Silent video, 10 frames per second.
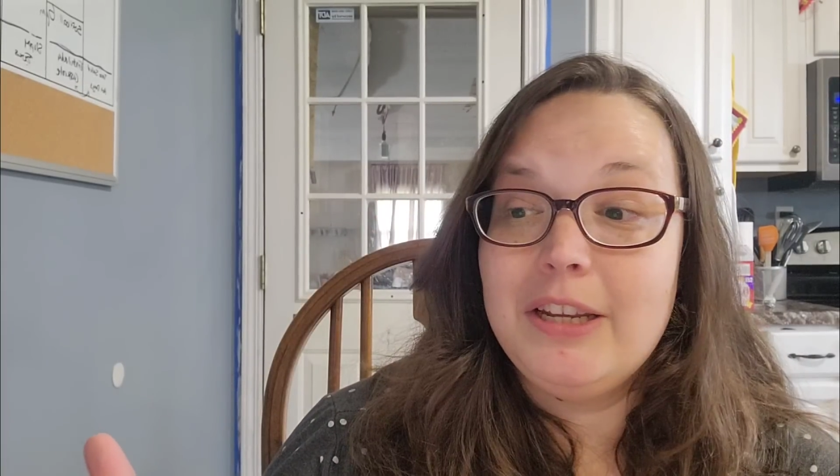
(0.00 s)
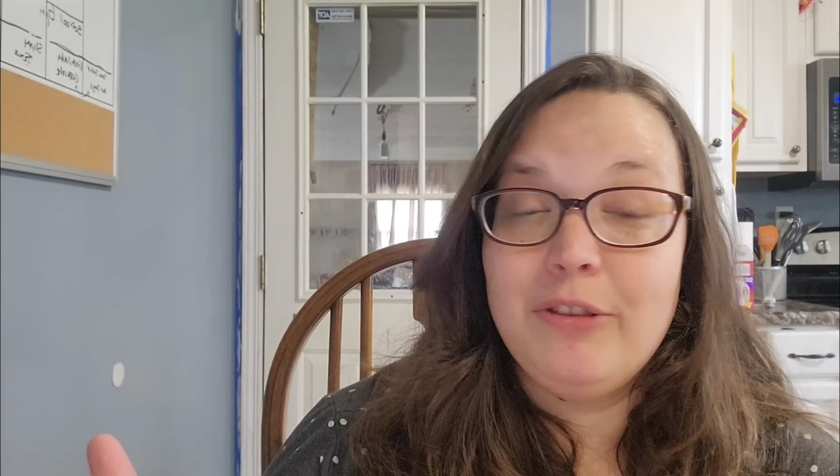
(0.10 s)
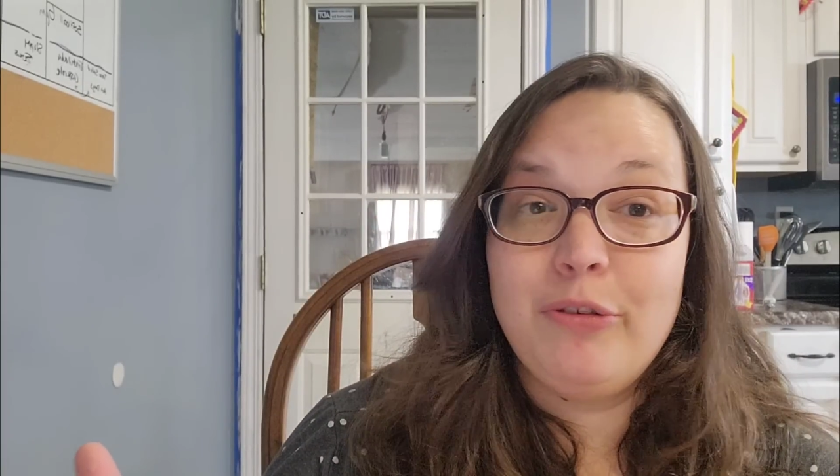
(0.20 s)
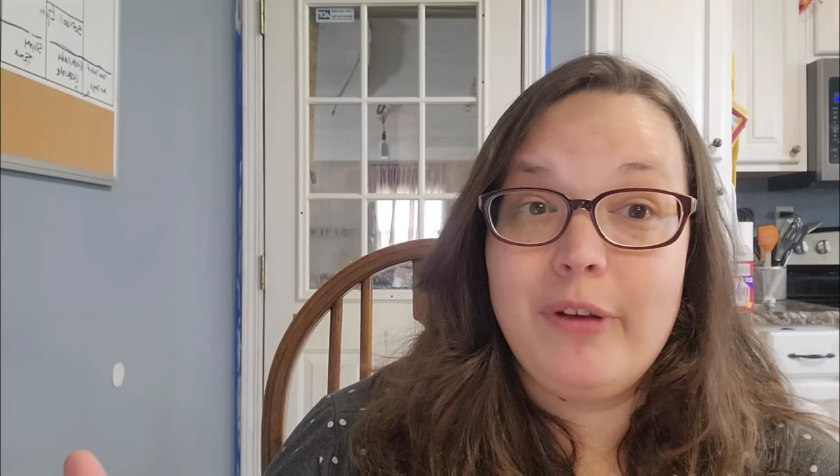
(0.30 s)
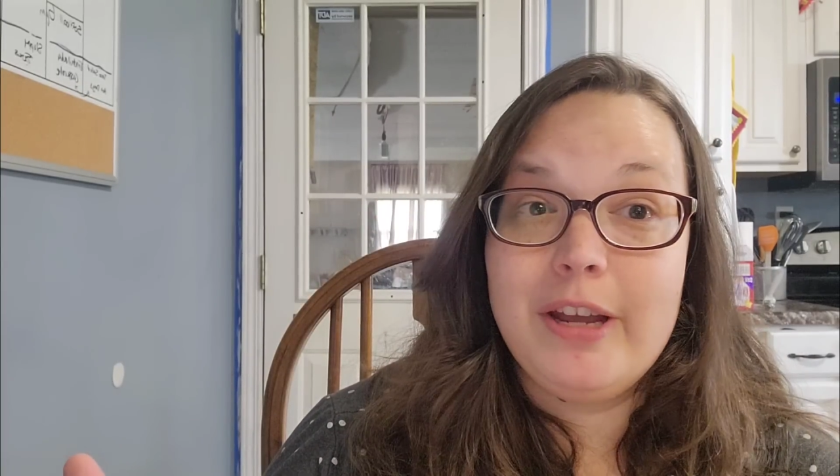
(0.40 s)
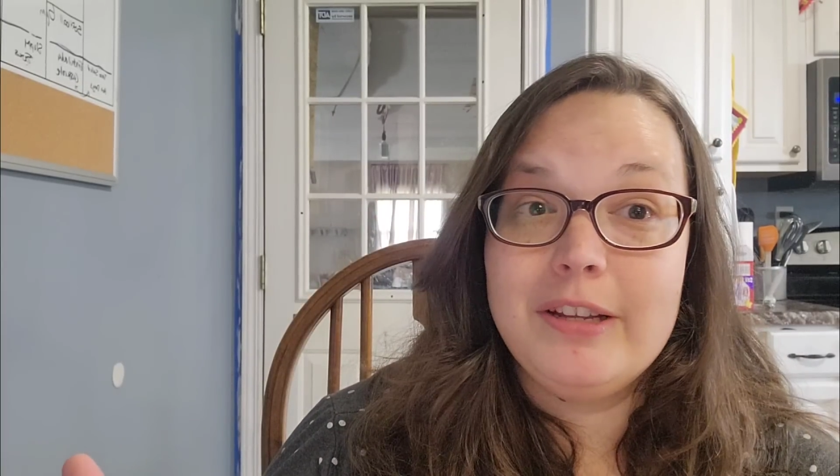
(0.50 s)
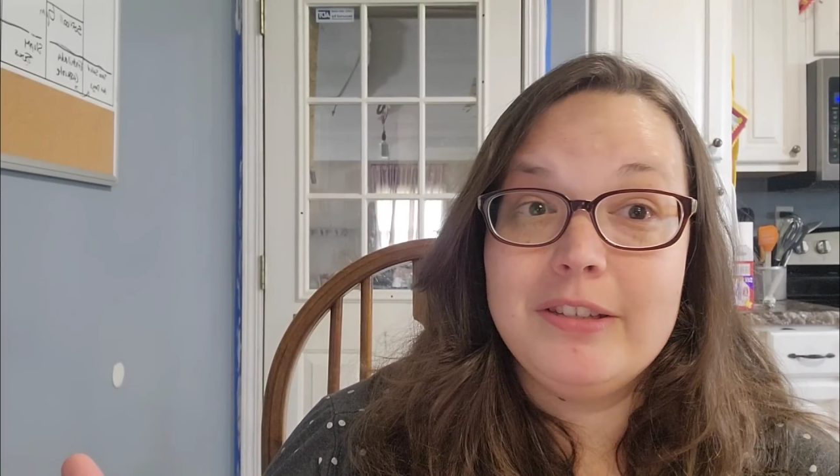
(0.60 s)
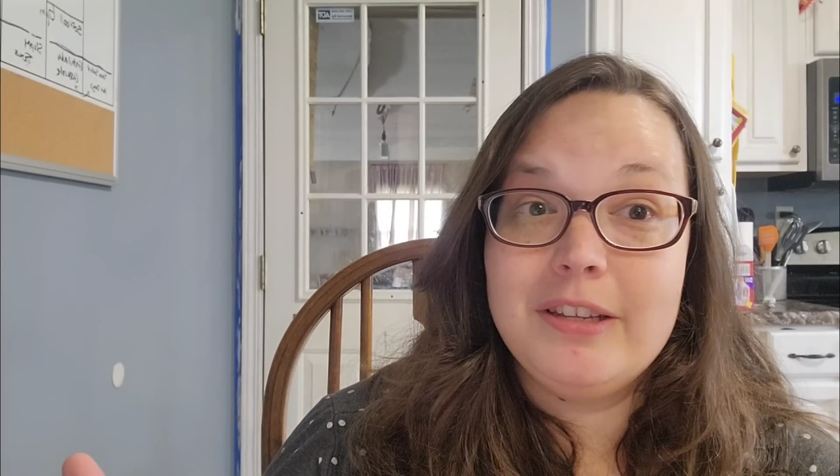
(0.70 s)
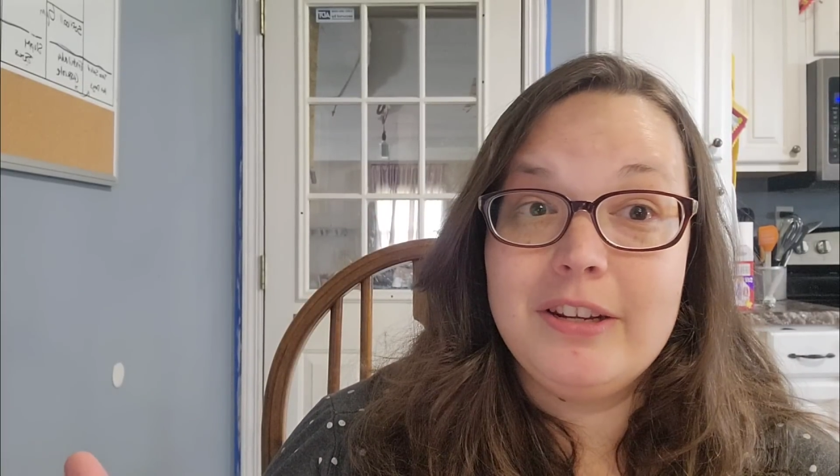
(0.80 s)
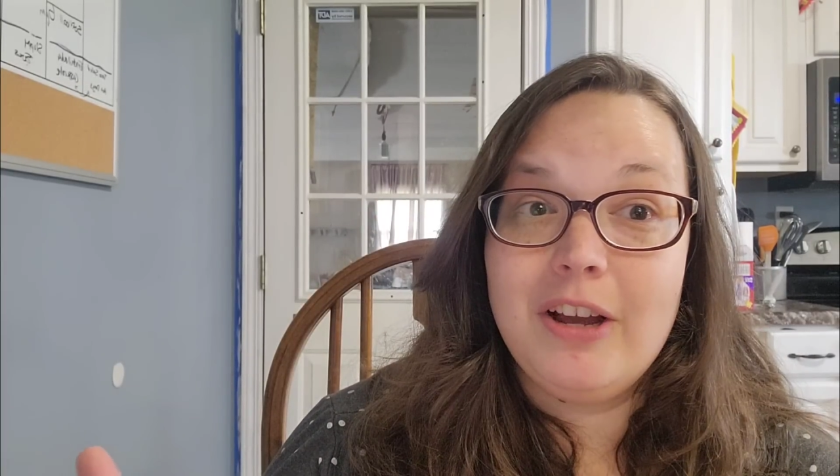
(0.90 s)
and
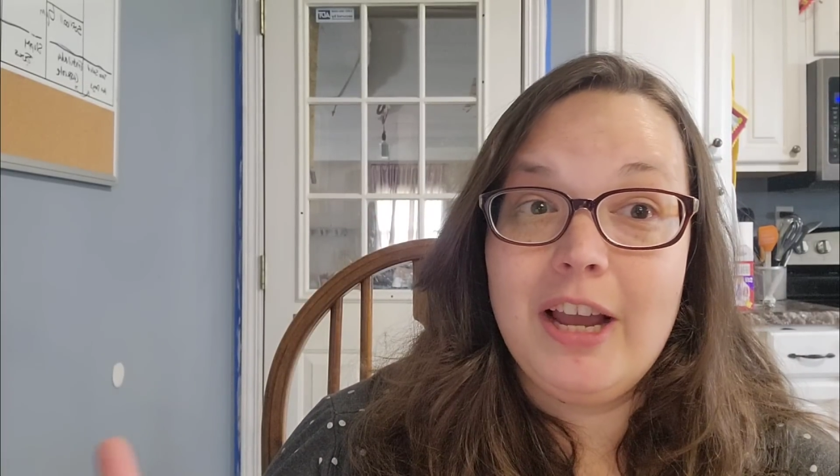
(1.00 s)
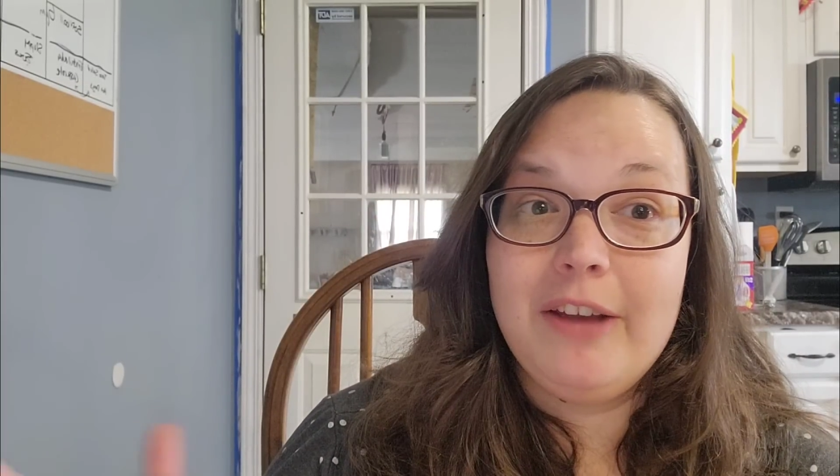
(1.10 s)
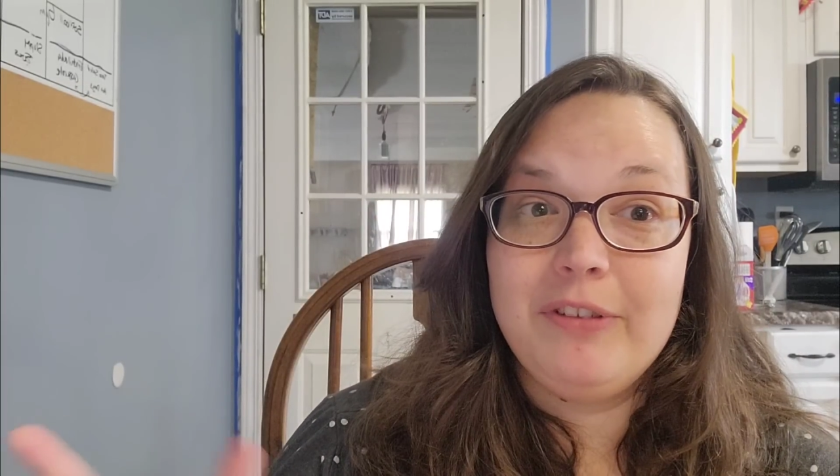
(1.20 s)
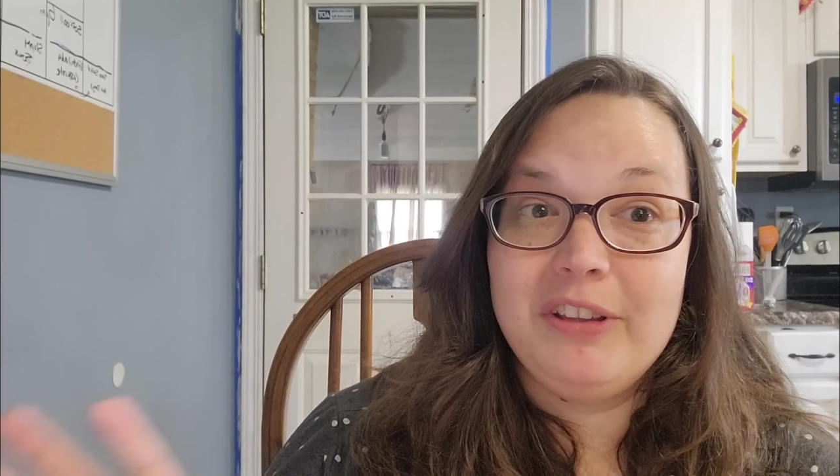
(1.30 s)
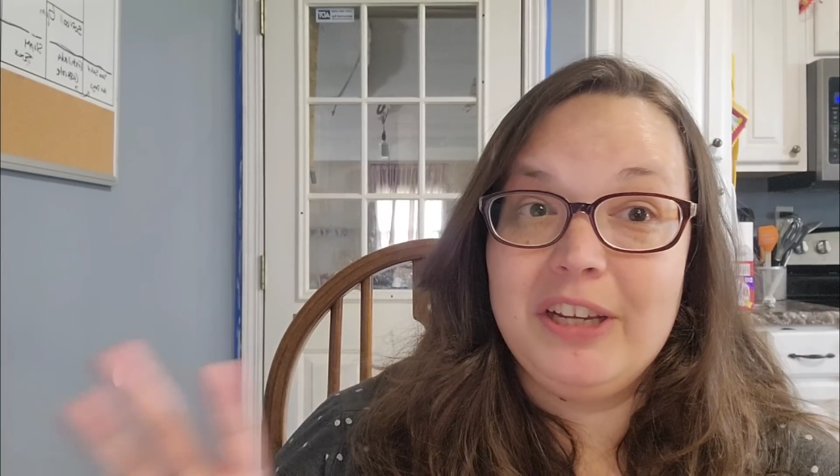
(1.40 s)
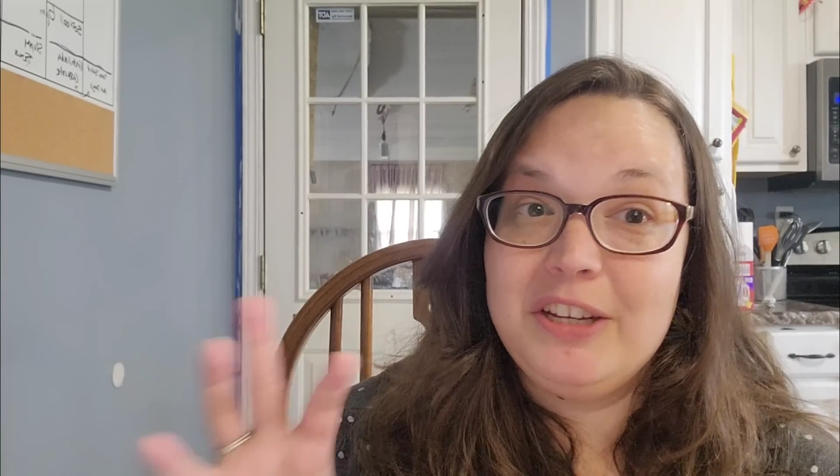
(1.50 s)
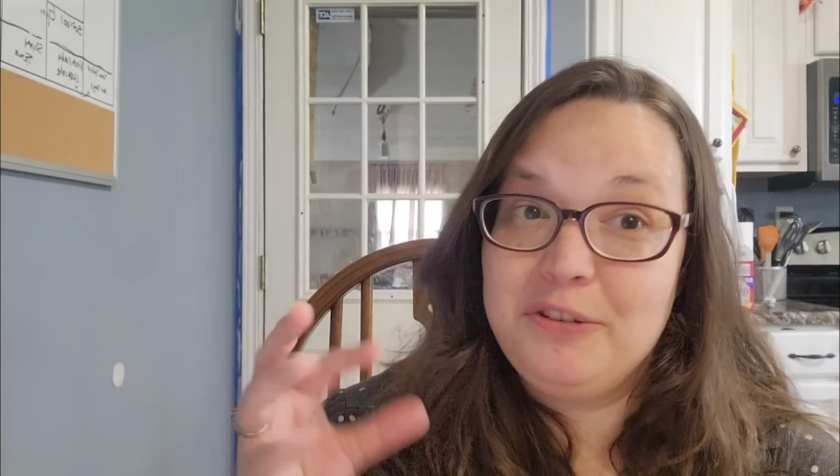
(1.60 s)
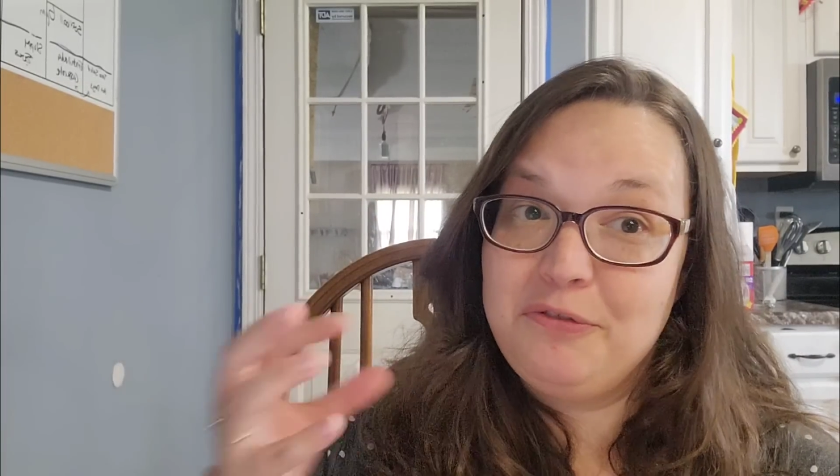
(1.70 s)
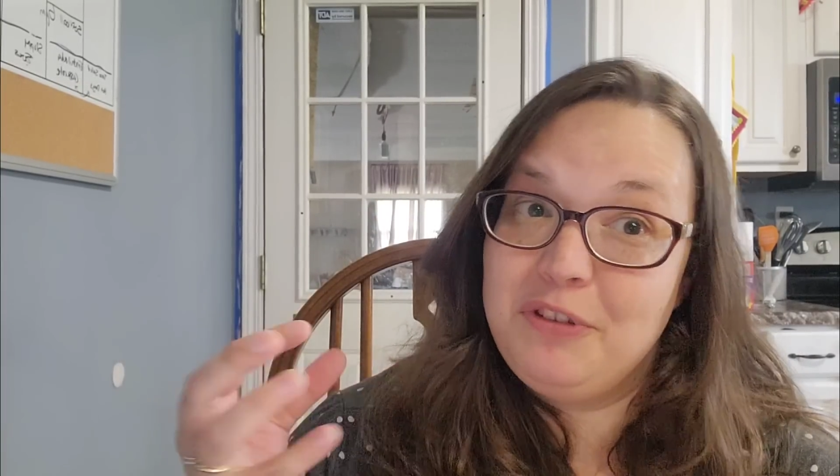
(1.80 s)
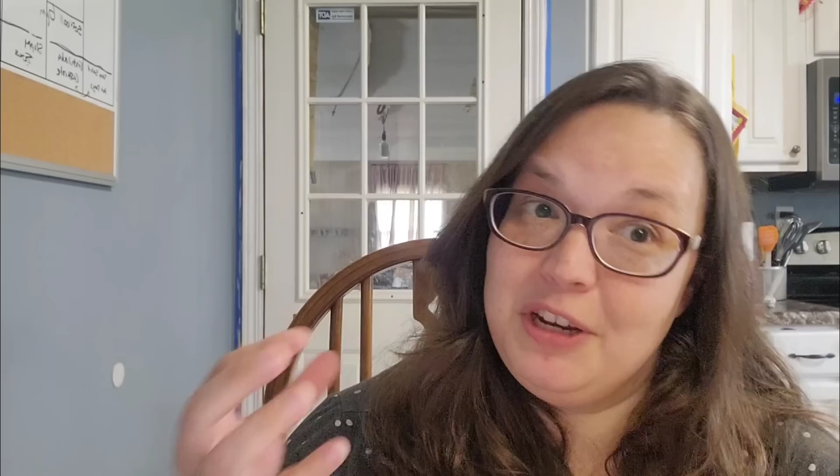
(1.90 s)
threads and not having like a
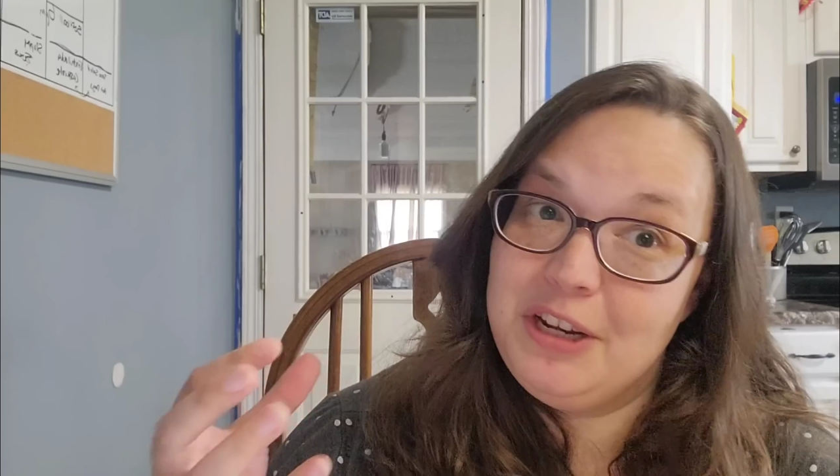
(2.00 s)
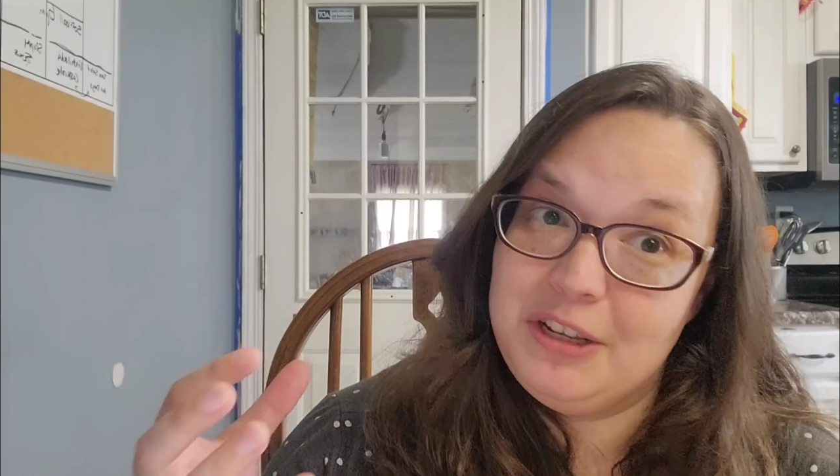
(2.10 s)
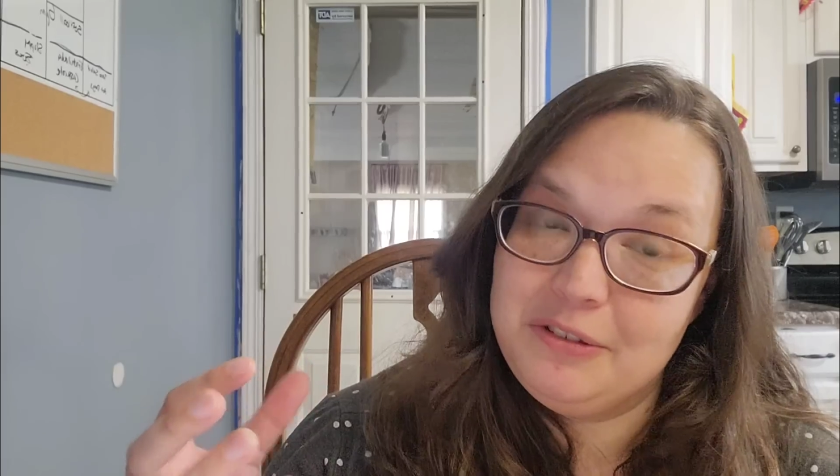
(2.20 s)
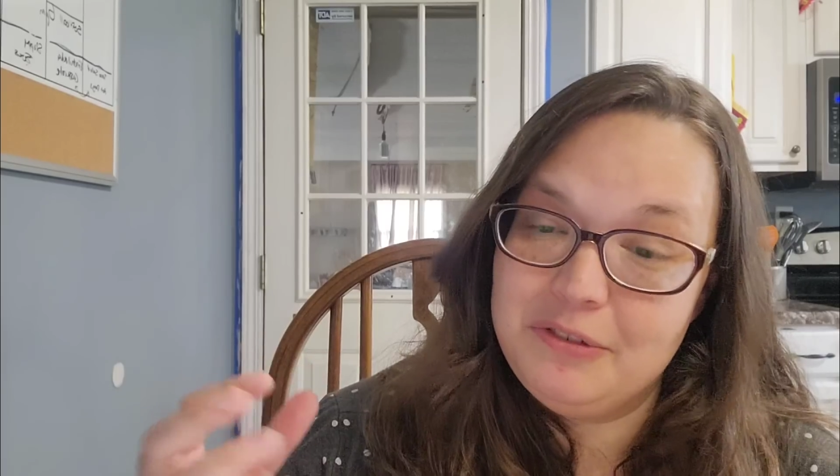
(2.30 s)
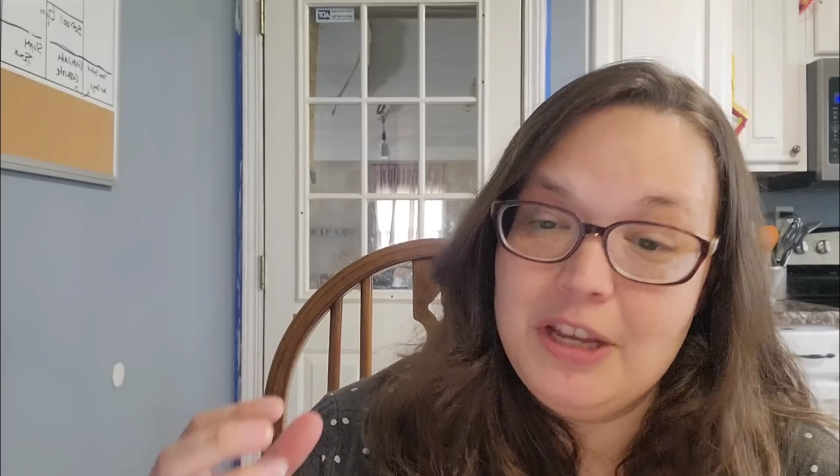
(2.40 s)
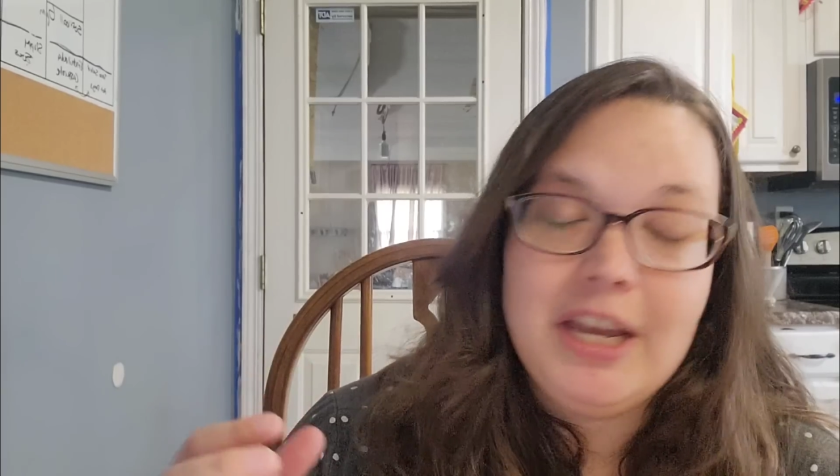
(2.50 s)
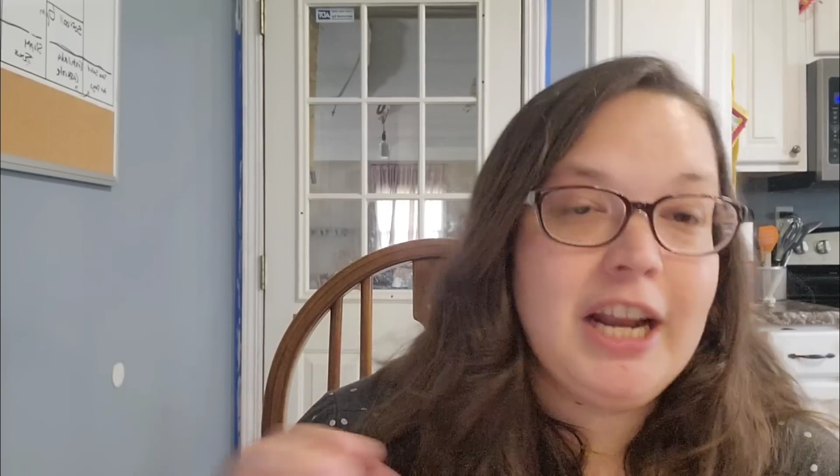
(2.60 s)
definitive.